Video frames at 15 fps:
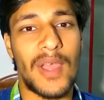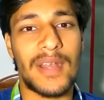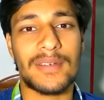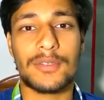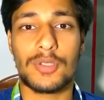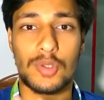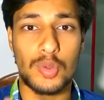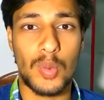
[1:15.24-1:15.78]

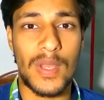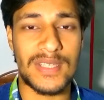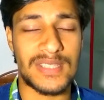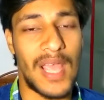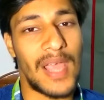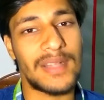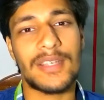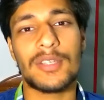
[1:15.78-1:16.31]
fan two ways
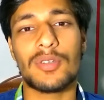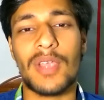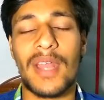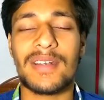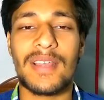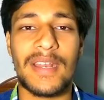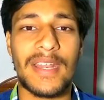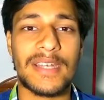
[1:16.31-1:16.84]
either you
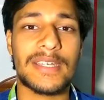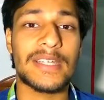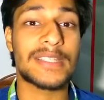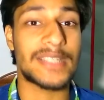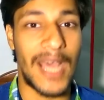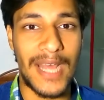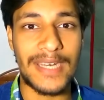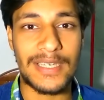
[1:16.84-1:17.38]
can connect
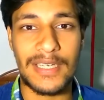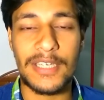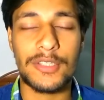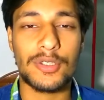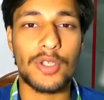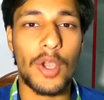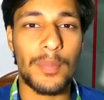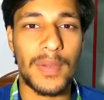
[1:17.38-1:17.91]
it directly
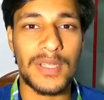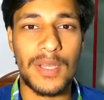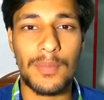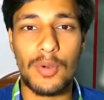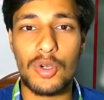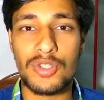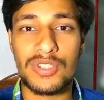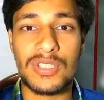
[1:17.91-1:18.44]
to your
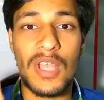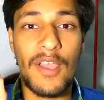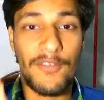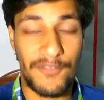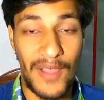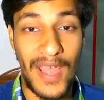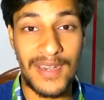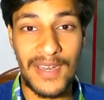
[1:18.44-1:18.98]
motherboard's
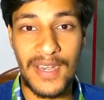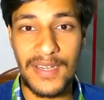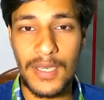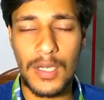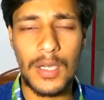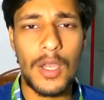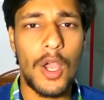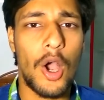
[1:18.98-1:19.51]
fan
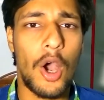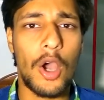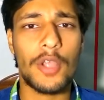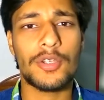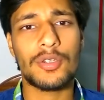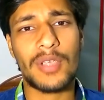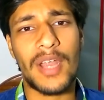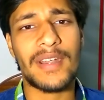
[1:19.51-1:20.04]
header or
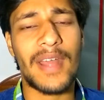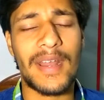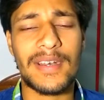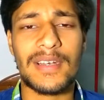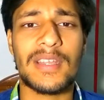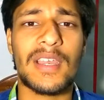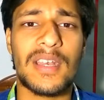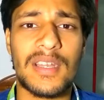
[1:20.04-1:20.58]
you can
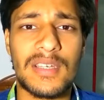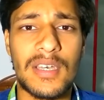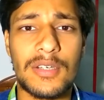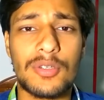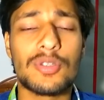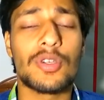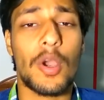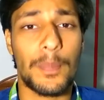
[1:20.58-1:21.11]
directly connect
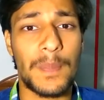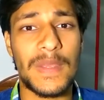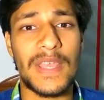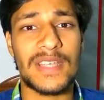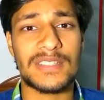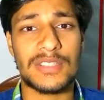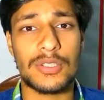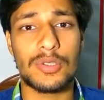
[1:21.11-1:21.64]
it to your
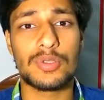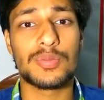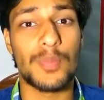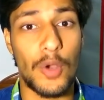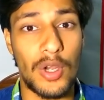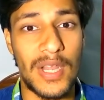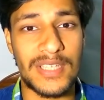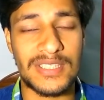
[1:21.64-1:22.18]
PSU's
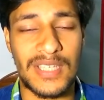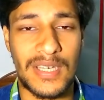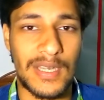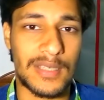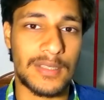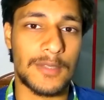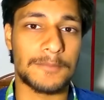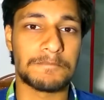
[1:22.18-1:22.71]
Molex
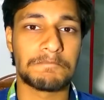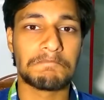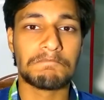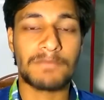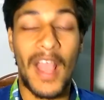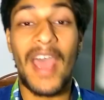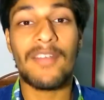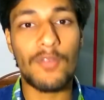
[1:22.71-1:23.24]
connector
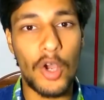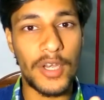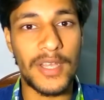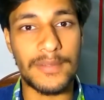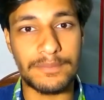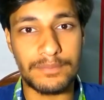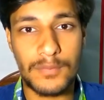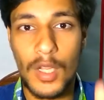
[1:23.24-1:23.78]
and
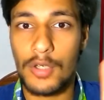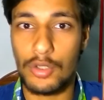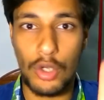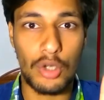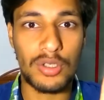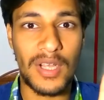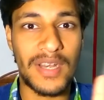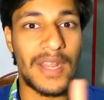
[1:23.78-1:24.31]
warning,
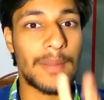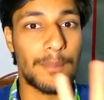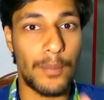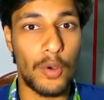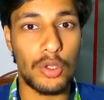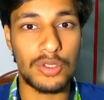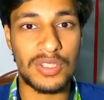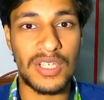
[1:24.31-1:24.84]
don't connect
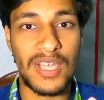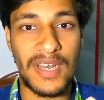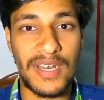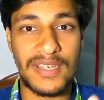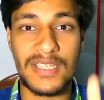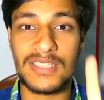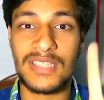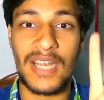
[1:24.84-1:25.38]
both the
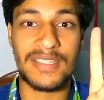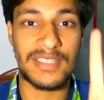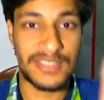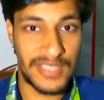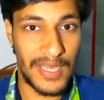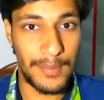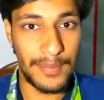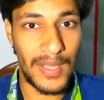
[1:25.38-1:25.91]
connectors at the
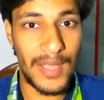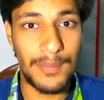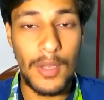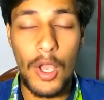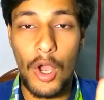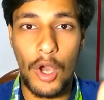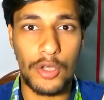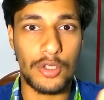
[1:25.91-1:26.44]
same time
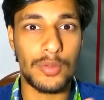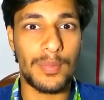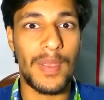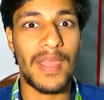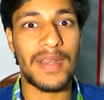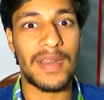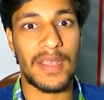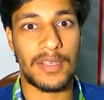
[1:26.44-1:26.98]
or you
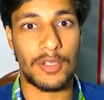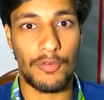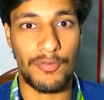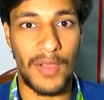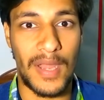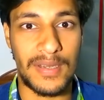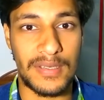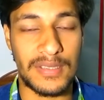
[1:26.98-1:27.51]
may wreck your
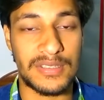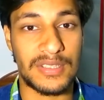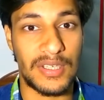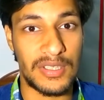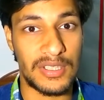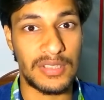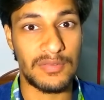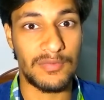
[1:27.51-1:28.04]
fan. It's
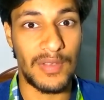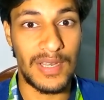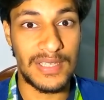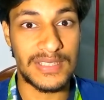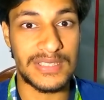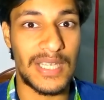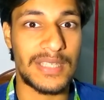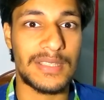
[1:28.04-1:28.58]
written well
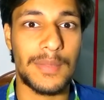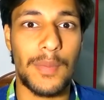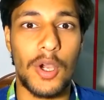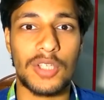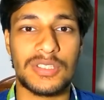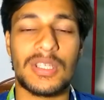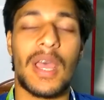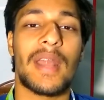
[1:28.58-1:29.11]
inside the
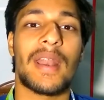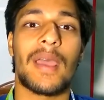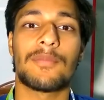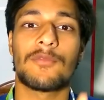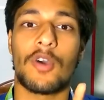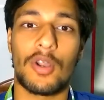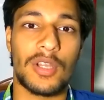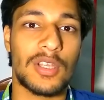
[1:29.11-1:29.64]
box and
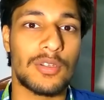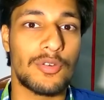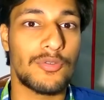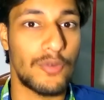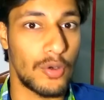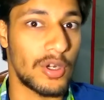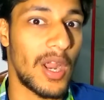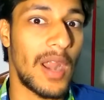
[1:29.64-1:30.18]
I'm warning you
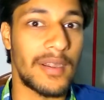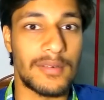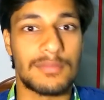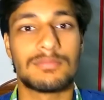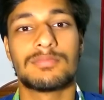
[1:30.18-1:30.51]
forehand.